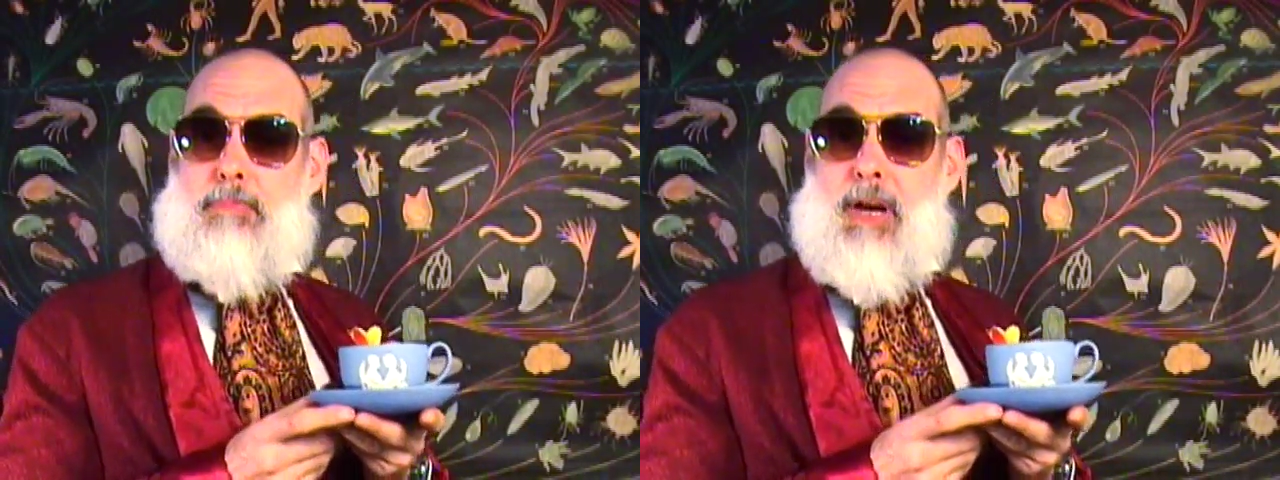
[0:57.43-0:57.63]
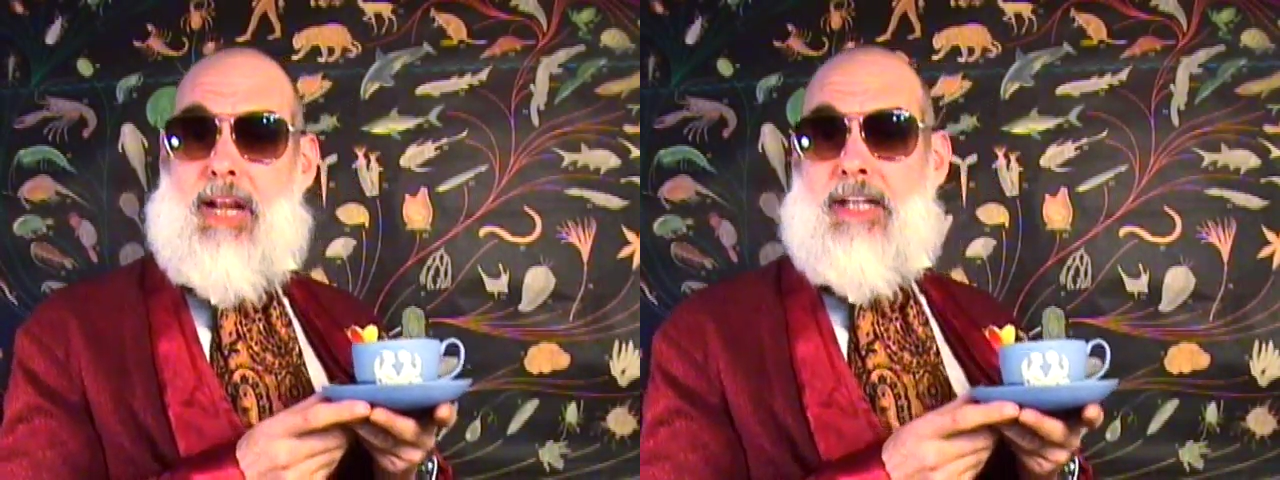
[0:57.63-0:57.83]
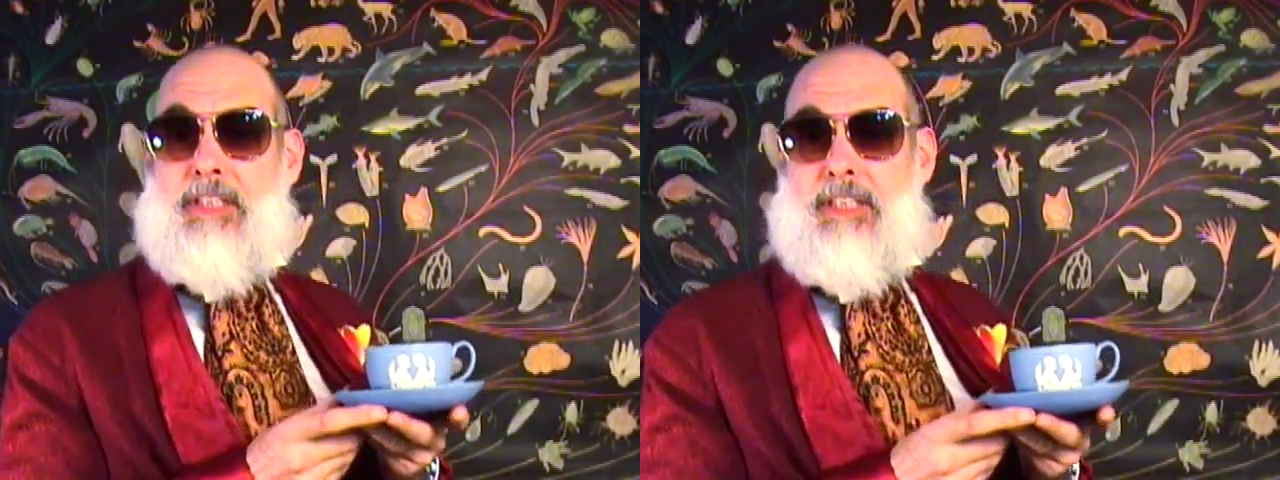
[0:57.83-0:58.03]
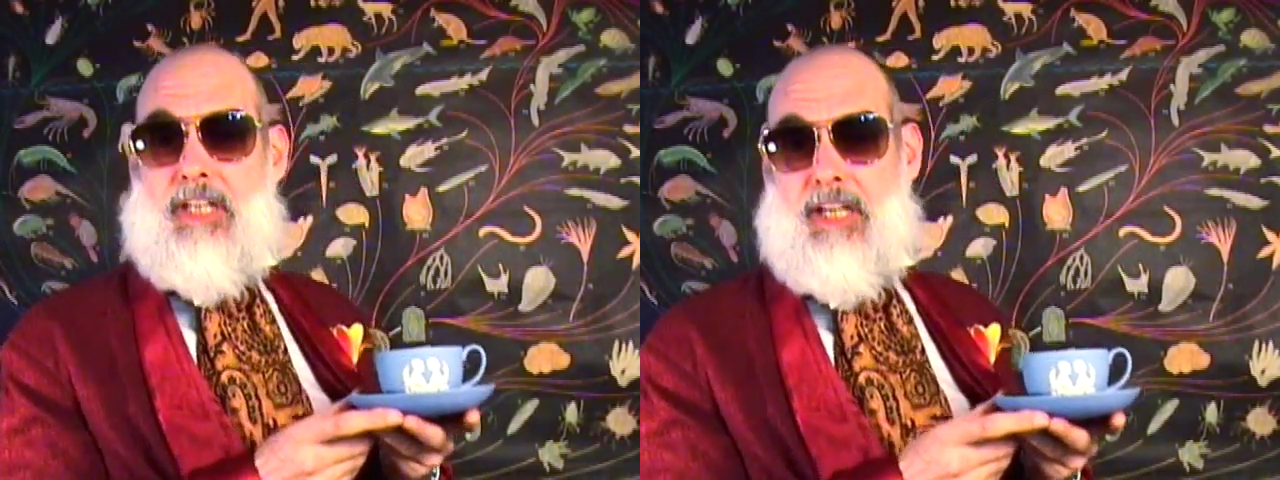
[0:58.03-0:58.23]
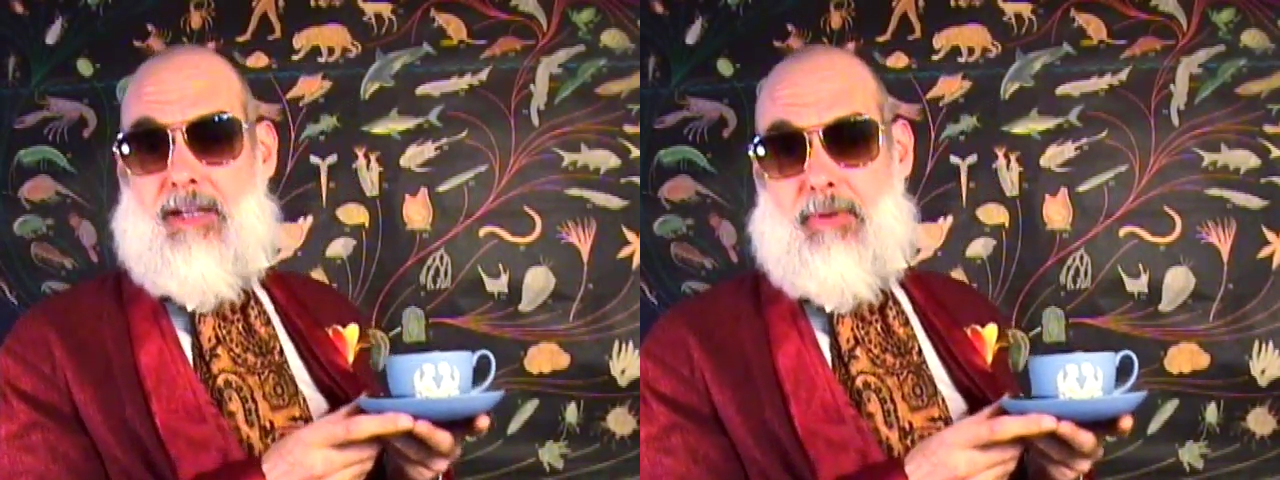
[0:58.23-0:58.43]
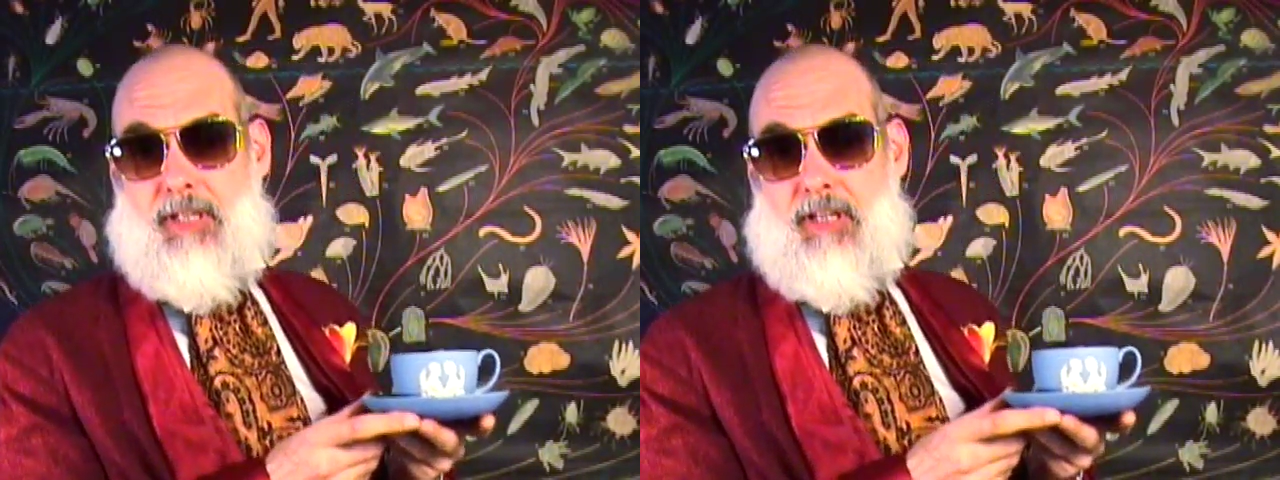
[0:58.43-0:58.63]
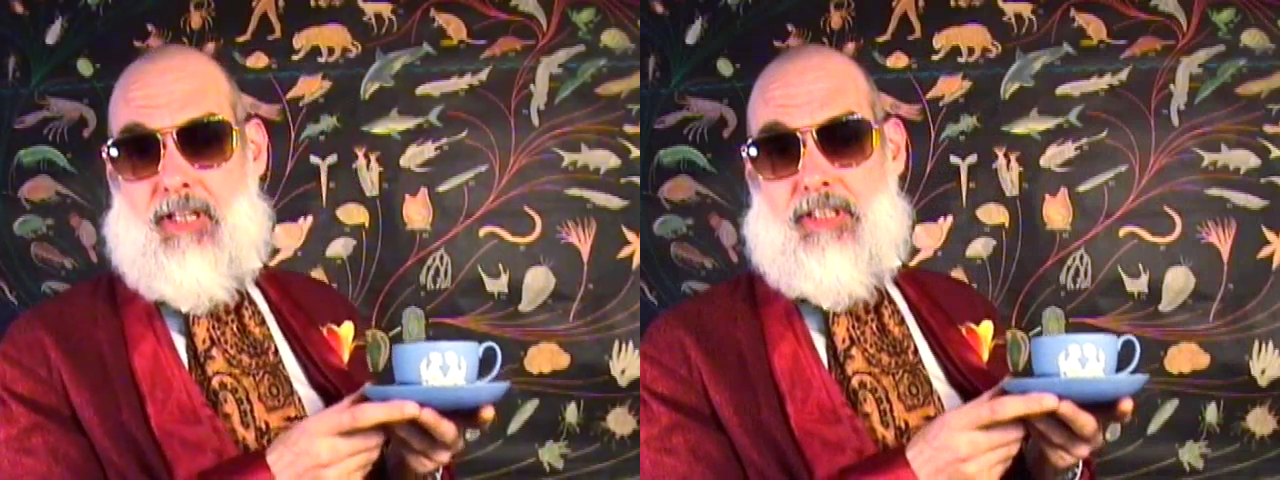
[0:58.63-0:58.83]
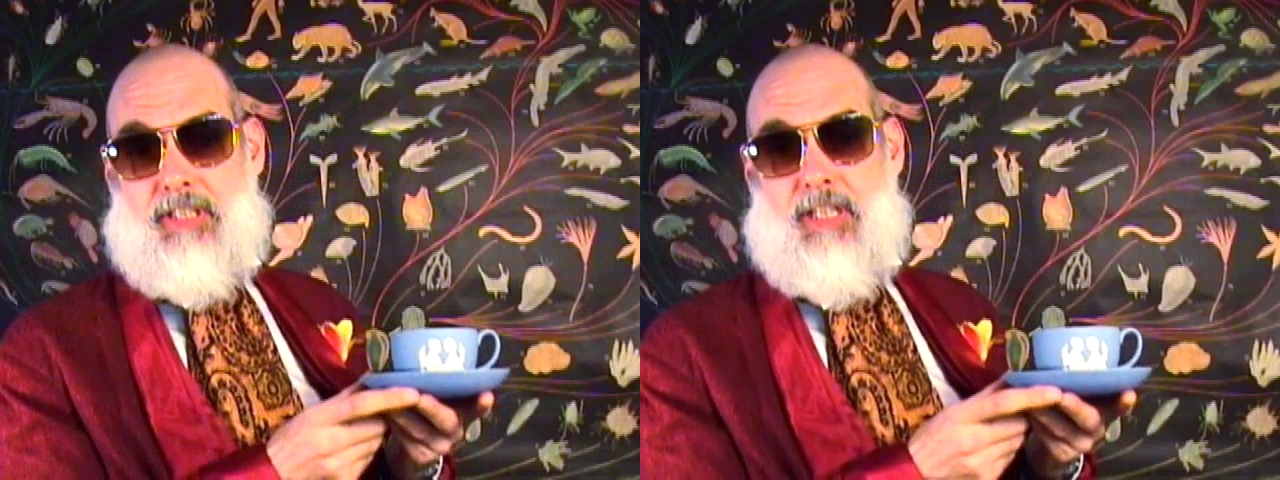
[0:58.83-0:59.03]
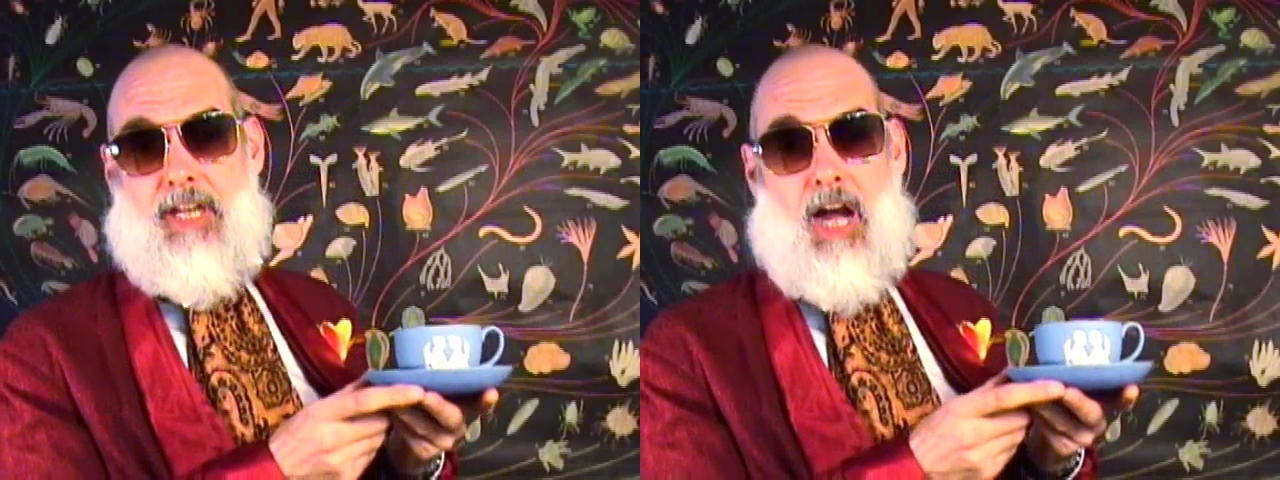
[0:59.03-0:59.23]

blend today because in